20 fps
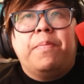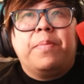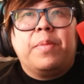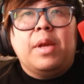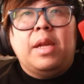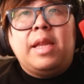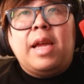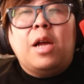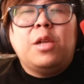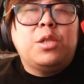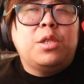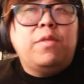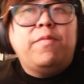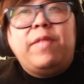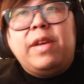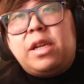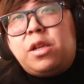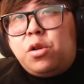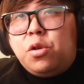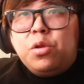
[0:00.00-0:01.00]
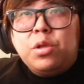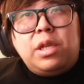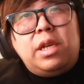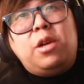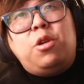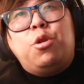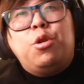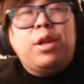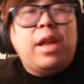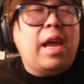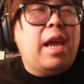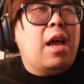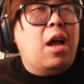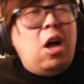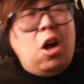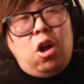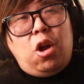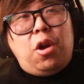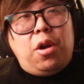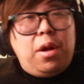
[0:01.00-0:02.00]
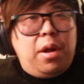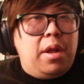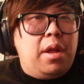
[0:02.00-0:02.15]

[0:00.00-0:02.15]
Announcing the victors, here they are.